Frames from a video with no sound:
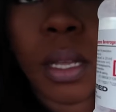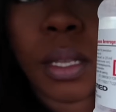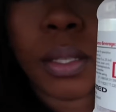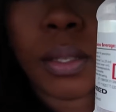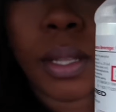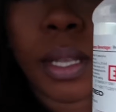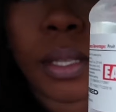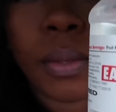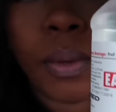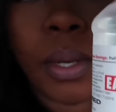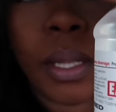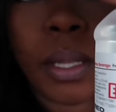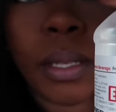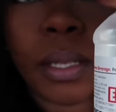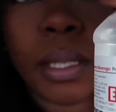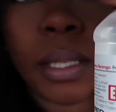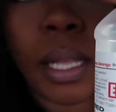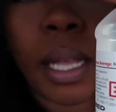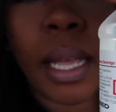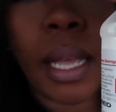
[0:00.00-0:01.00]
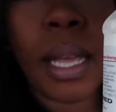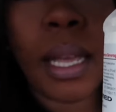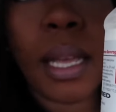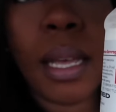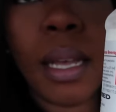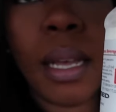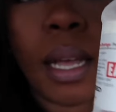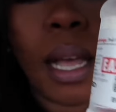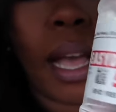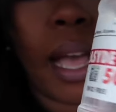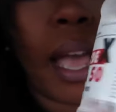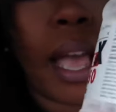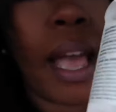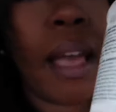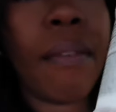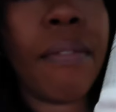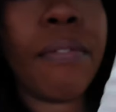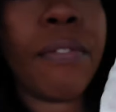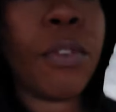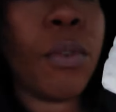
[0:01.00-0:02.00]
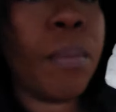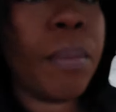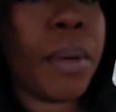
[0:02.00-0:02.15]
So that's what it looks like. I have fruit